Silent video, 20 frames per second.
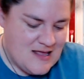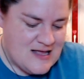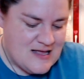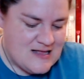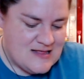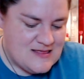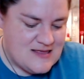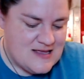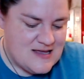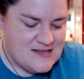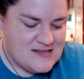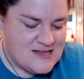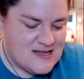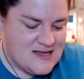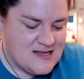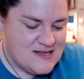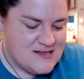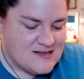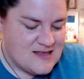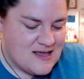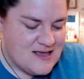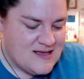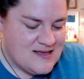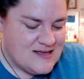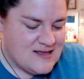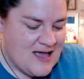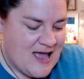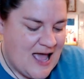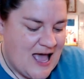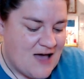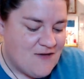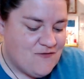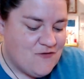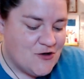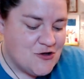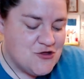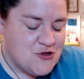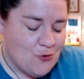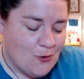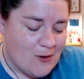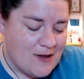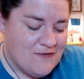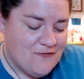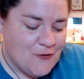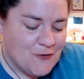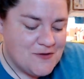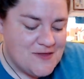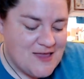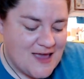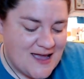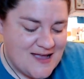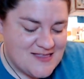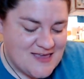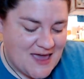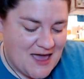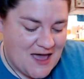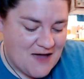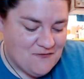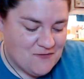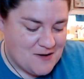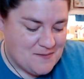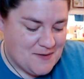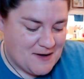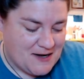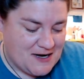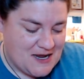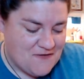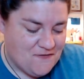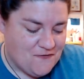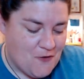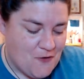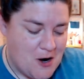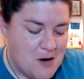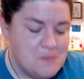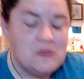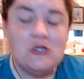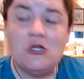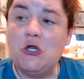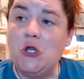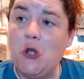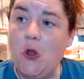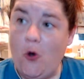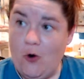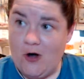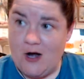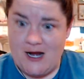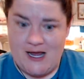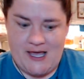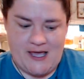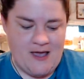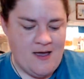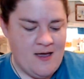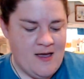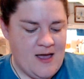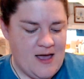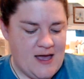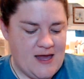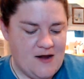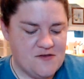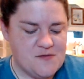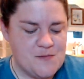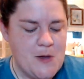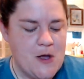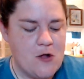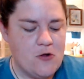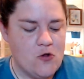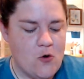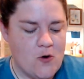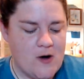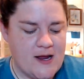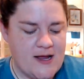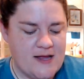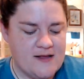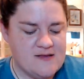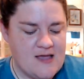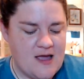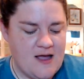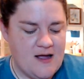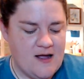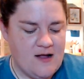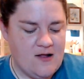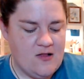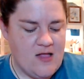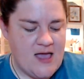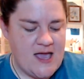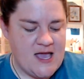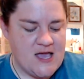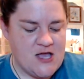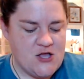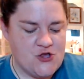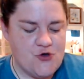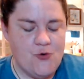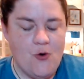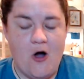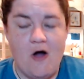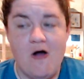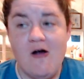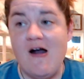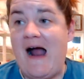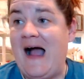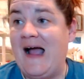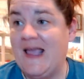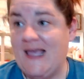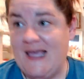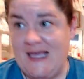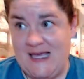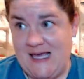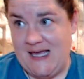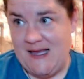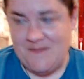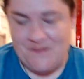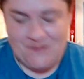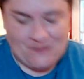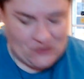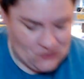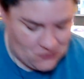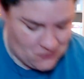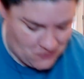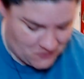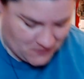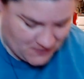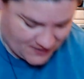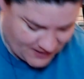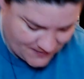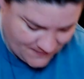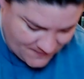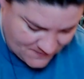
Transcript: This is have a joyful day to everybody from Lori. And I'll spell Lori. It's L A U R I E. Lori.